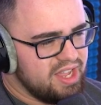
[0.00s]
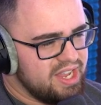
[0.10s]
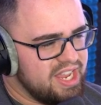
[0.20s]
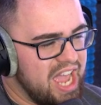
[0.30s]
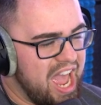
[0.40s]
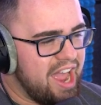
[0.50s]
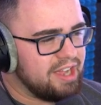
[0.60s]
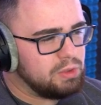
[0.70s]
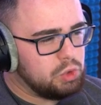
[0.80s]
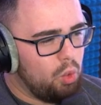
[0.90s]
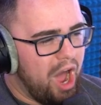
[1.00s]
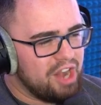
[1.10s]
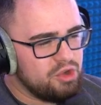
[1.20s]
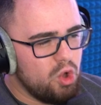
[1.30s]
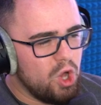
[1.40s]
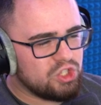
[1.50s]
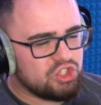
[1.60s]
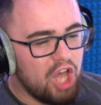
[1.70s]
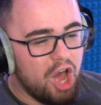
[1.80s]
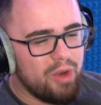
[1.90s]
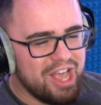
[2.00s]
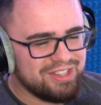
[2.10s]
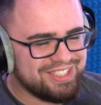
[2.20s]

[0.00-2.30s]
Yangchuanosaurus!